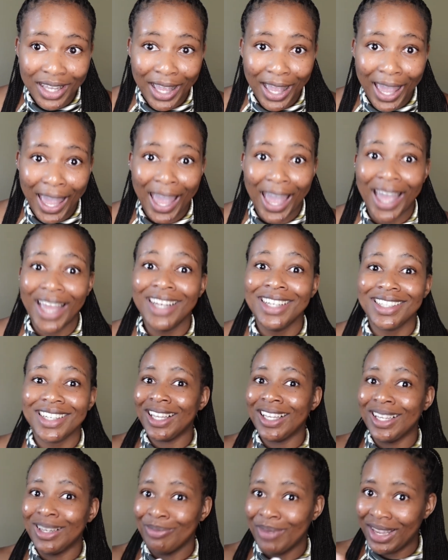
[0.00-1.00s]
And
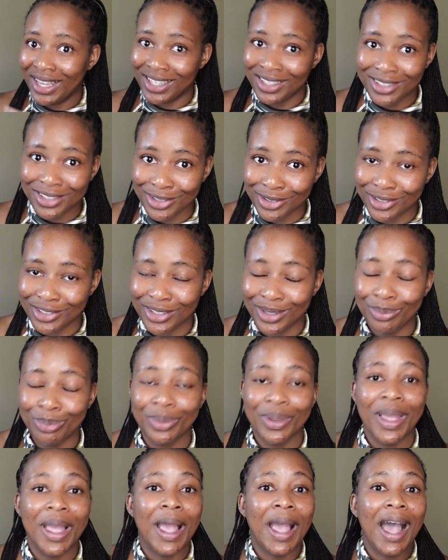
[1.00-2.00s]
in my internship,
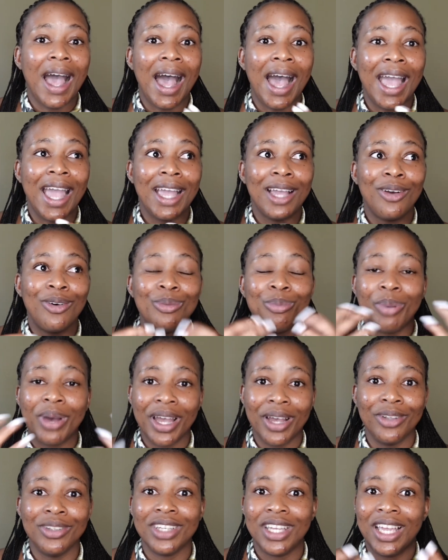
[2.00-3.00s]
I
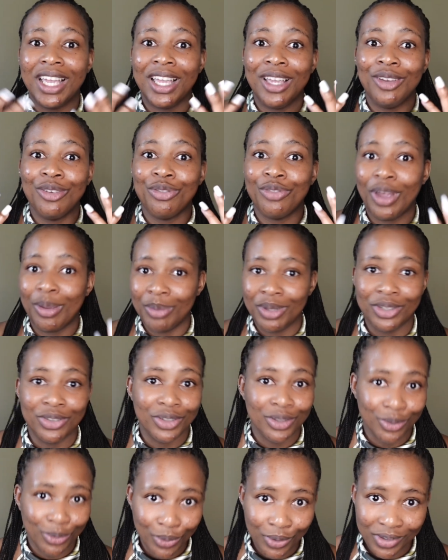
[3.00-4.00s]
compiled a family
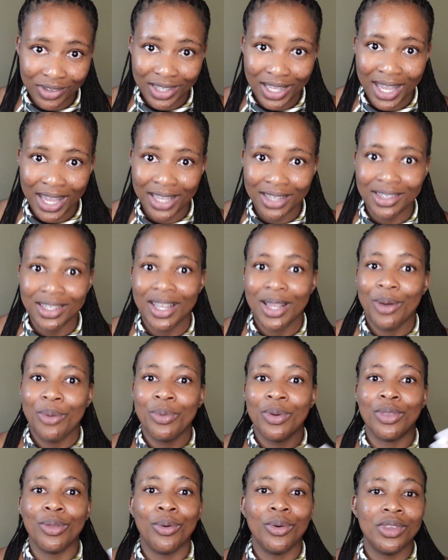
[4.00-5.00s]
resource guide
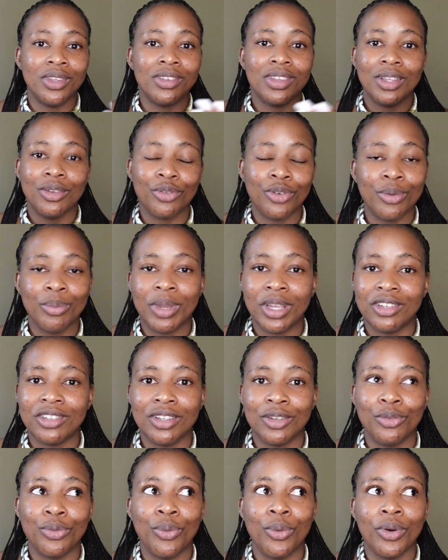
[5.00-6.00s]
with all this
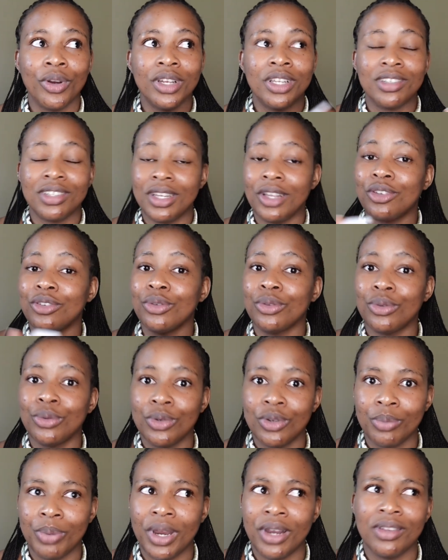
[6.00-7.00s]
information for international
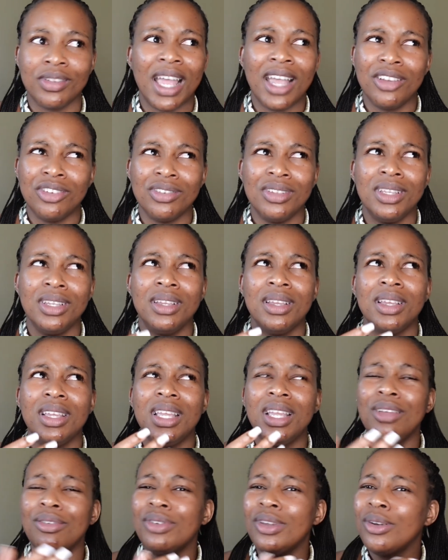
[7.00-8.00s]
student parents. Actually,
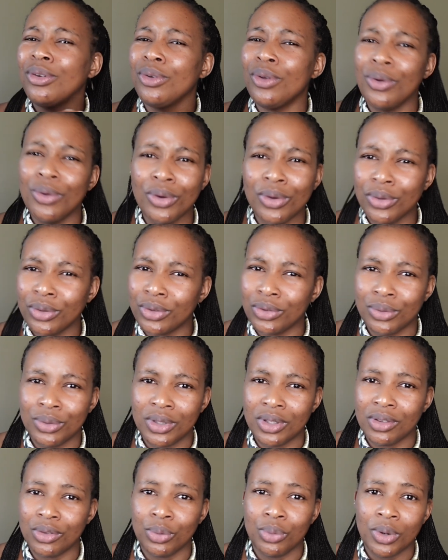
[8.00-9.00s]
even local
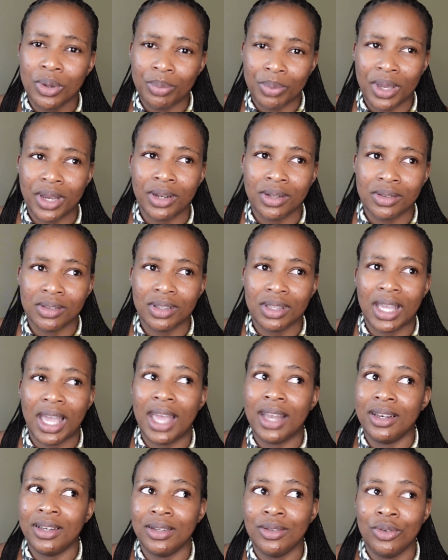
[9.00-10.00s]
students who are parents
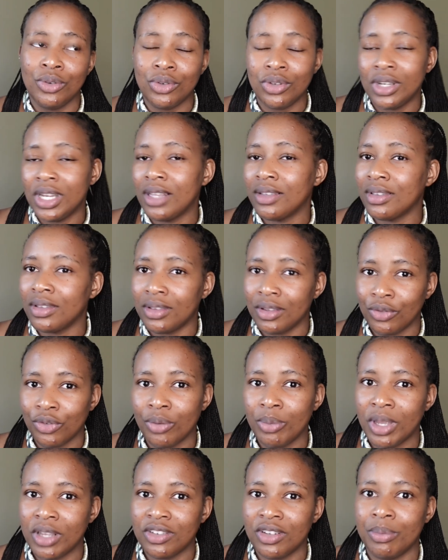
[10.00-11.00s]
can utilize this
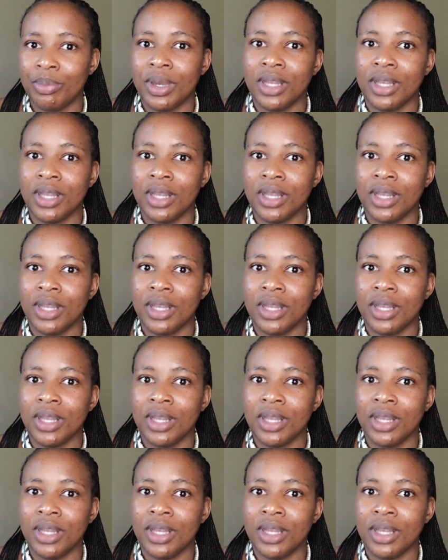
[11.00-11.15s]
information.